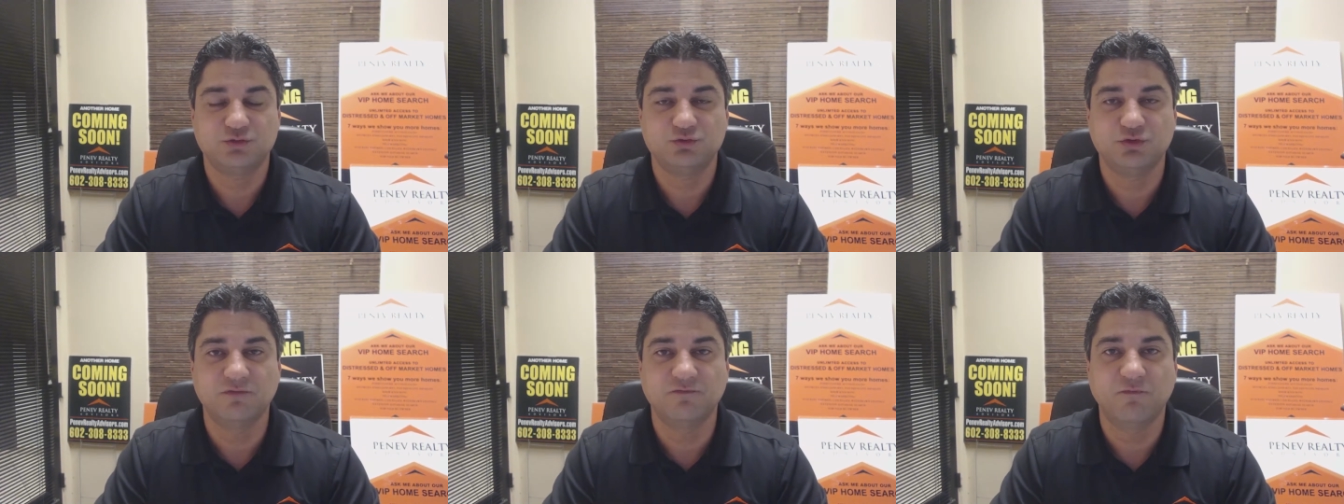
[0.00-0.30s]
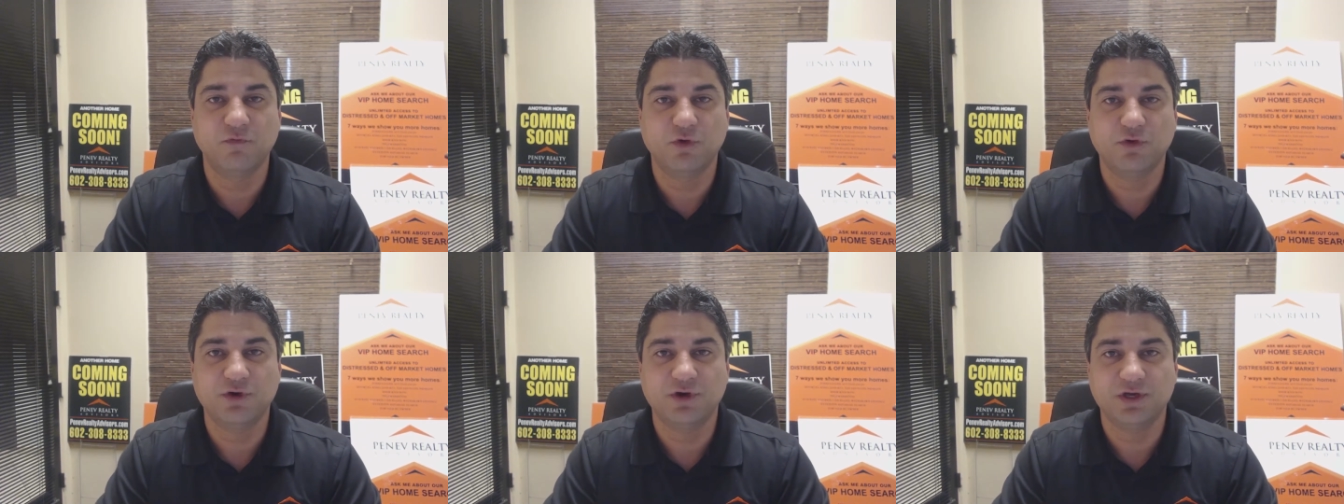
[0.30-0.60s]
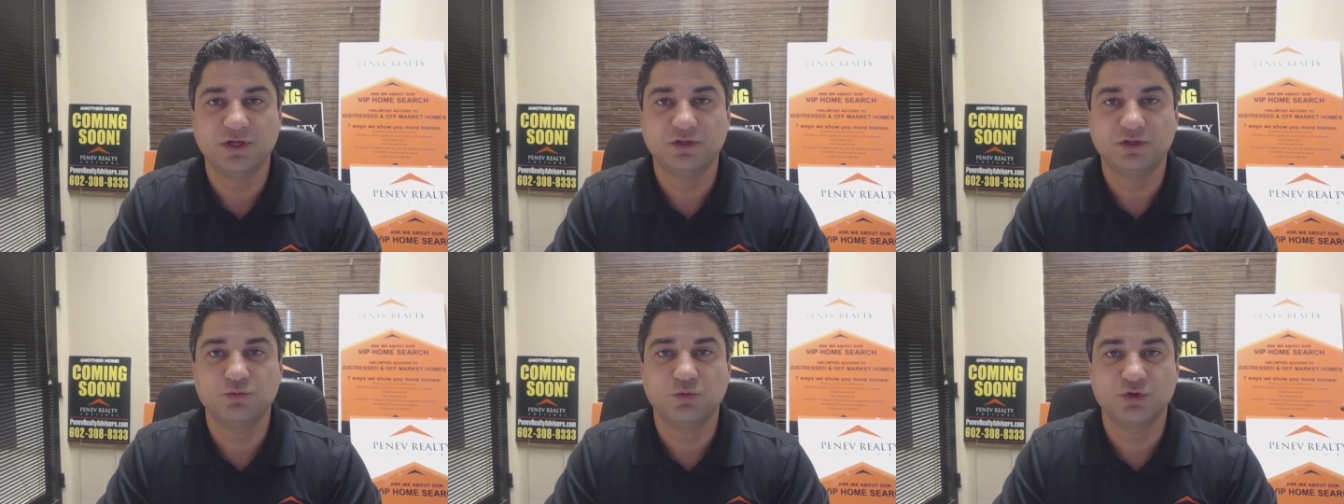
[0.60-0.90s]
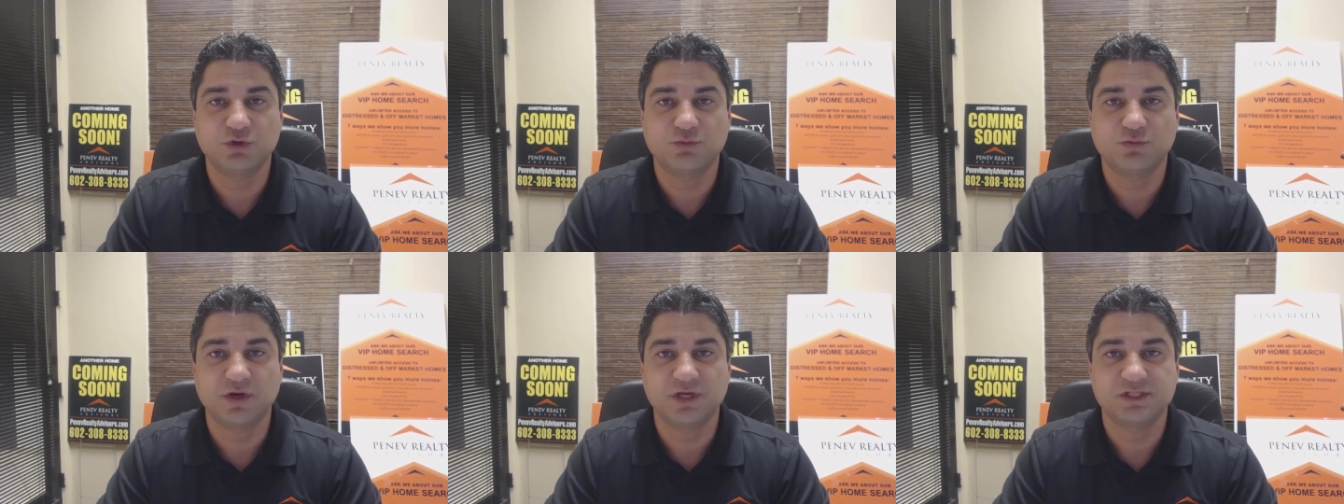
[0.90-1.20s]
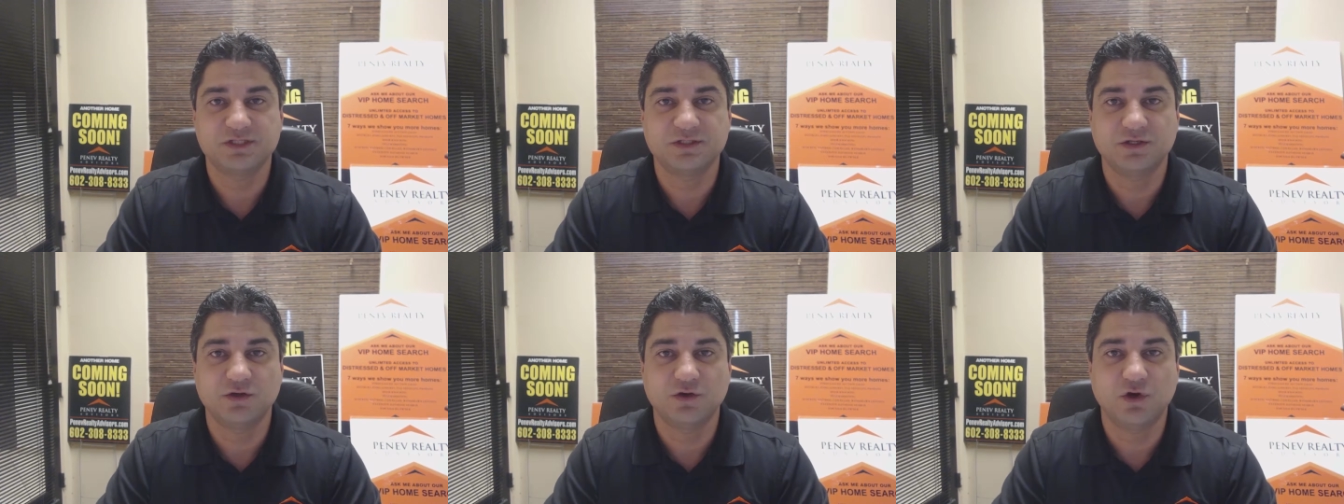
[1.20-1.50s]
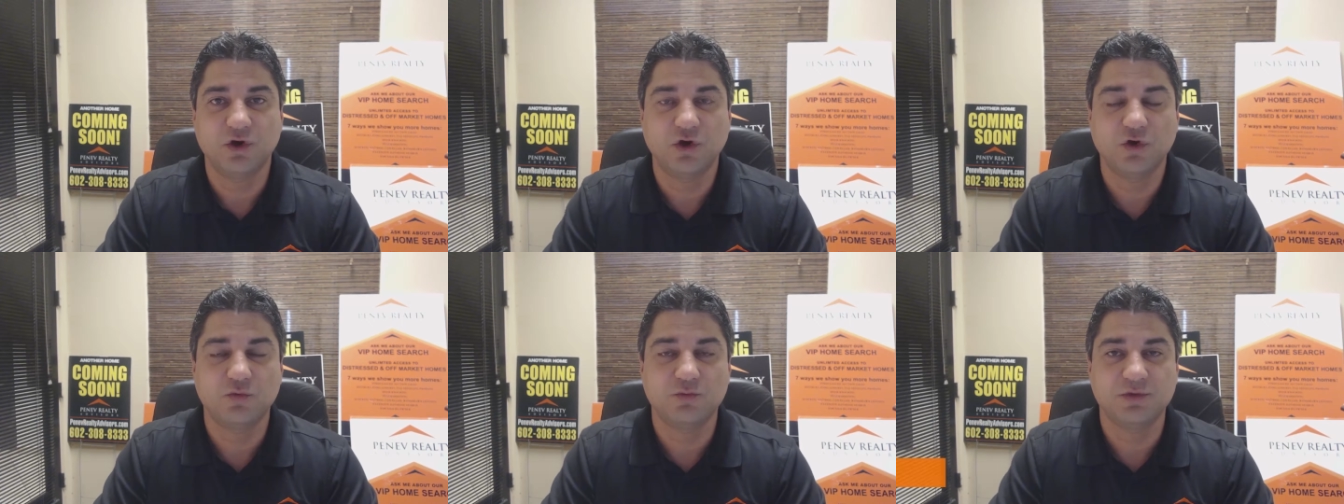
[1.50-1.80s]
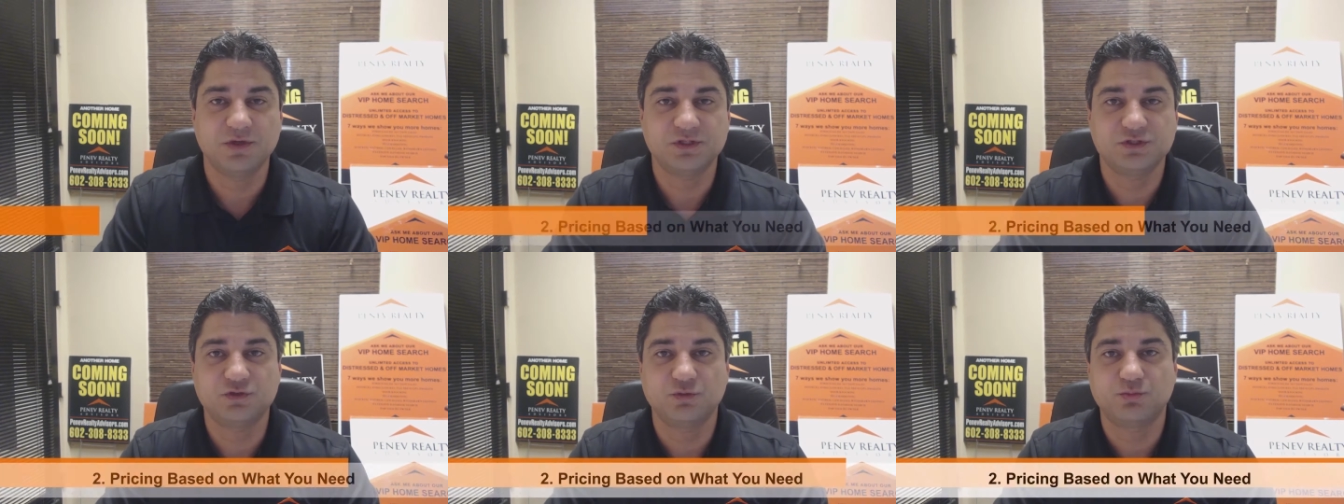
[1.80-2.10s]
to avoid when you're pricing a
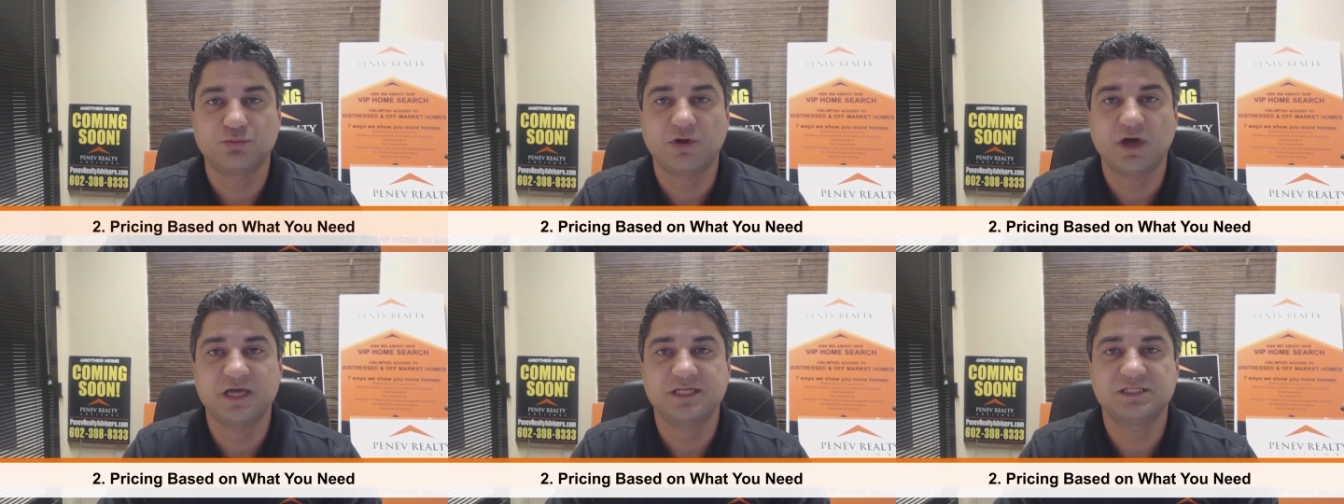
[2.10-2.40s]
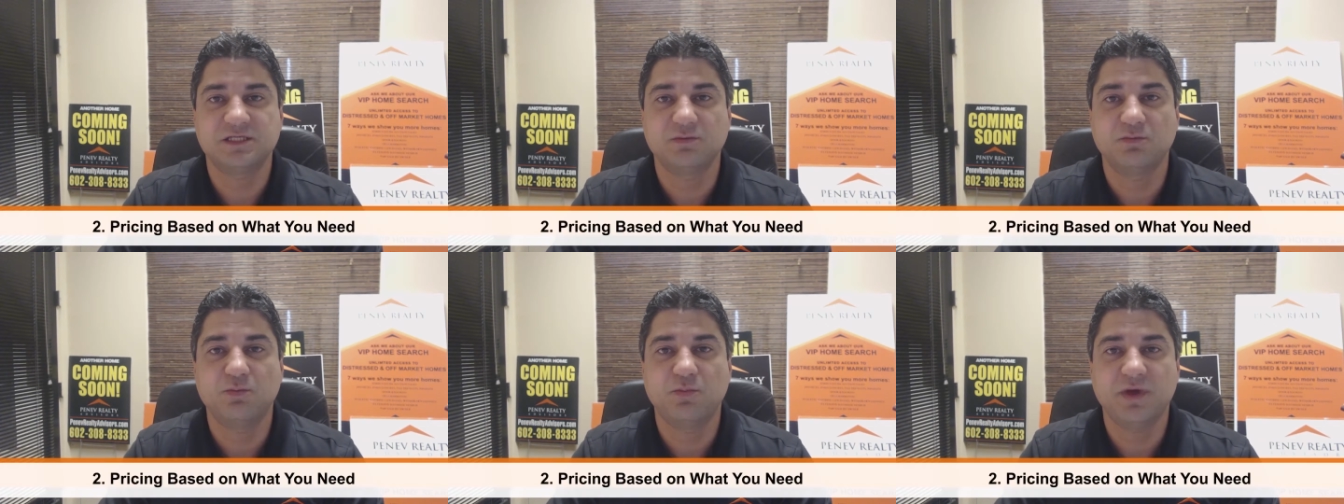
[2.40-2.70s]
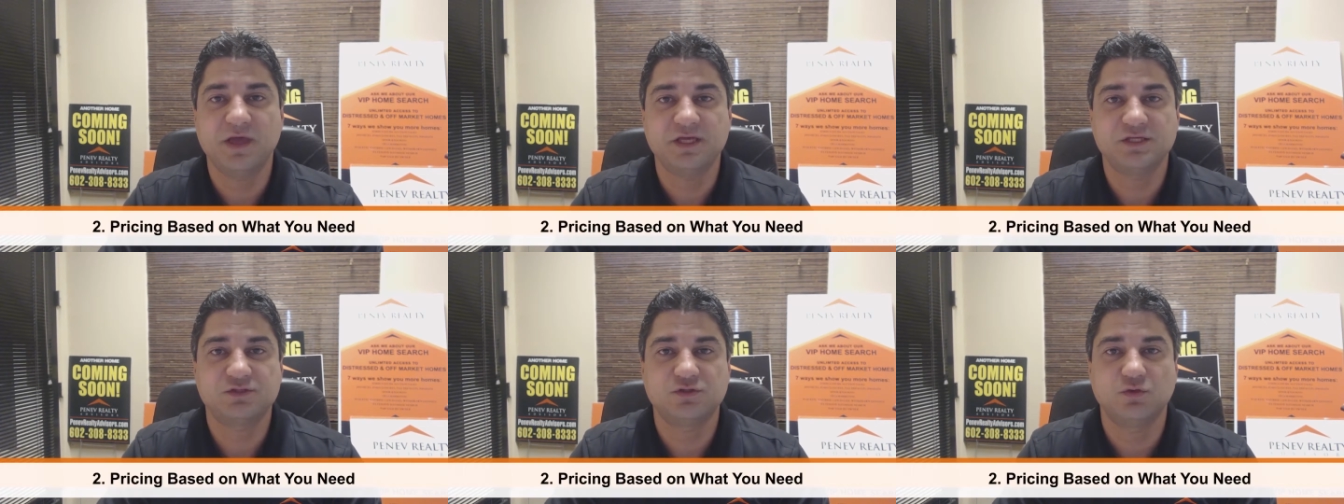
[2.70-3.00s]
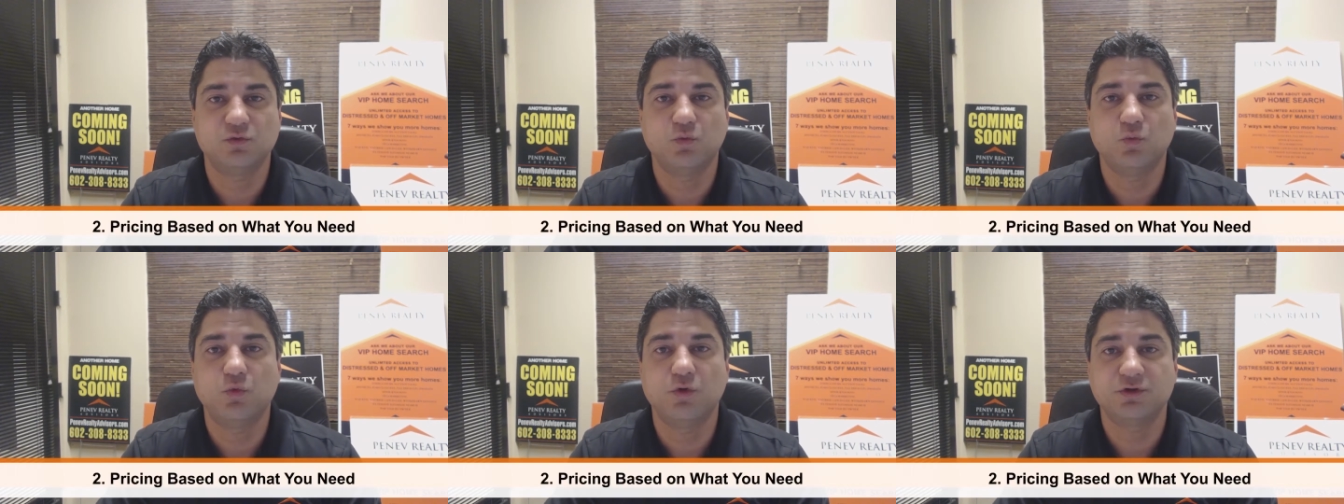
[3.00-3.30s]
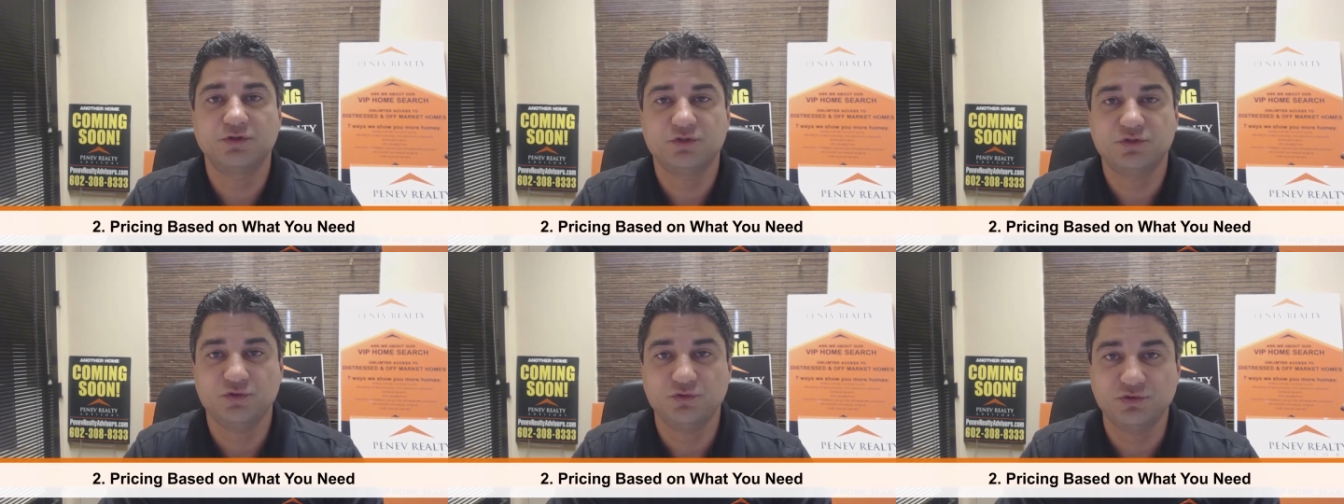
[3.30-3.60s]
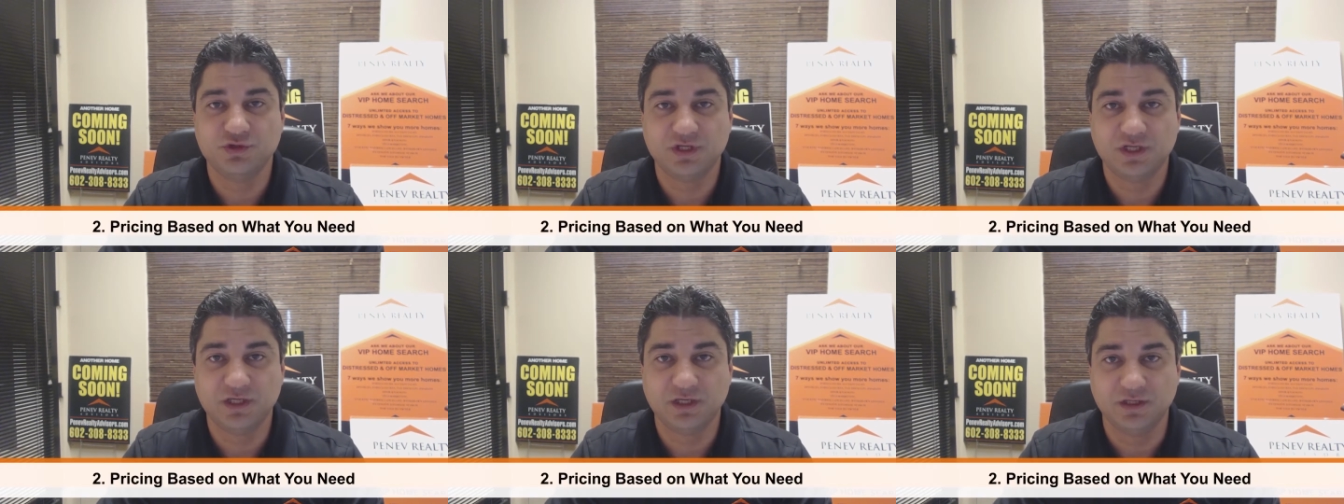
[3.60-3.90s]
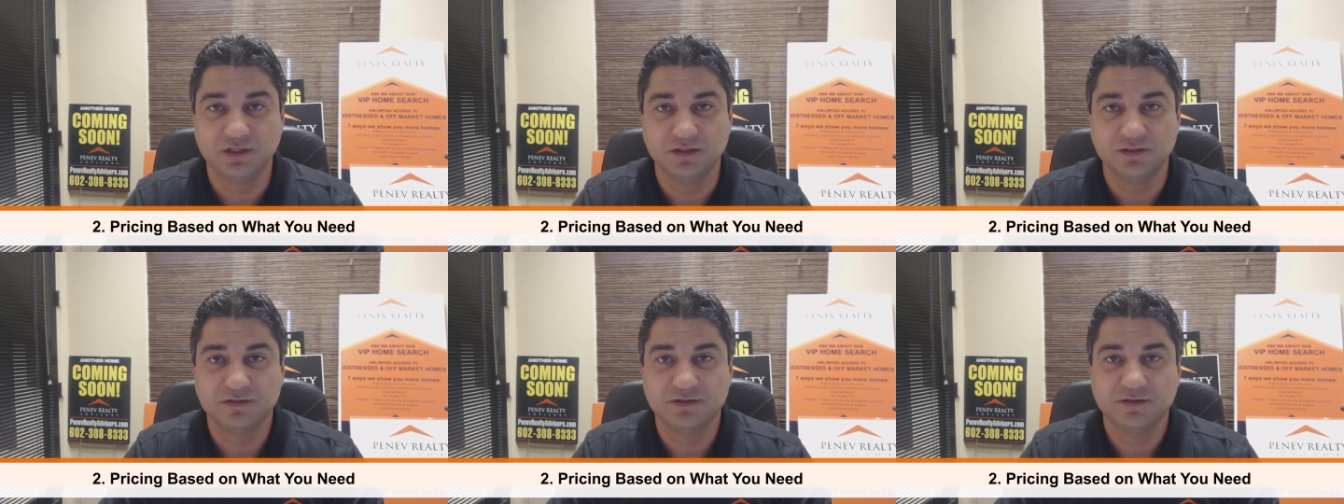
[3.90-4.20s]
home is to price it based on what you
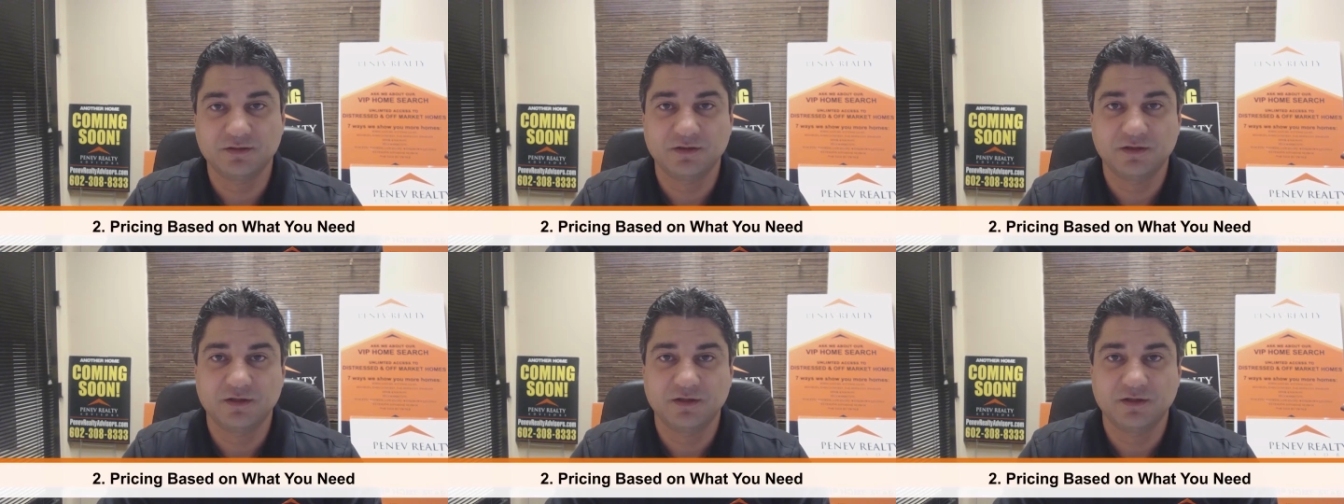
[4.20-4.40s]
need.